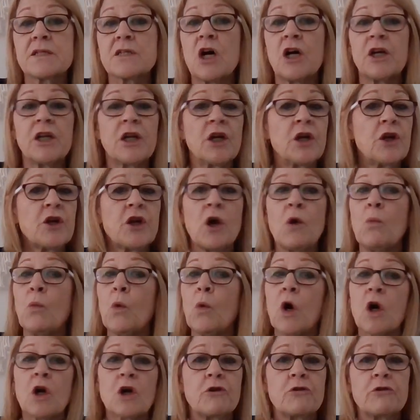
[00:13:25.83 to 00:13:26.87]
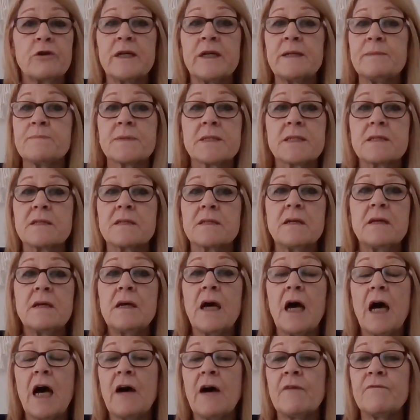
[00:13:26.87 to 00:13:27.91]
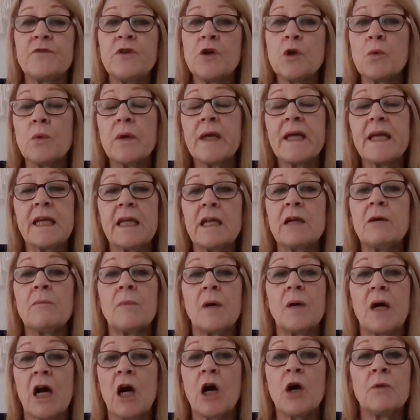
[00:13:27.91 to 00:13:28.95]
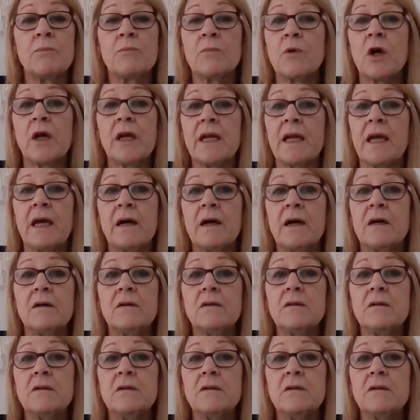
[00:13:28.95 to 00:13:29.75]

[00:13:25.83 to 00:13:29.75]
I don't know what creeps are viewing in on my home right now.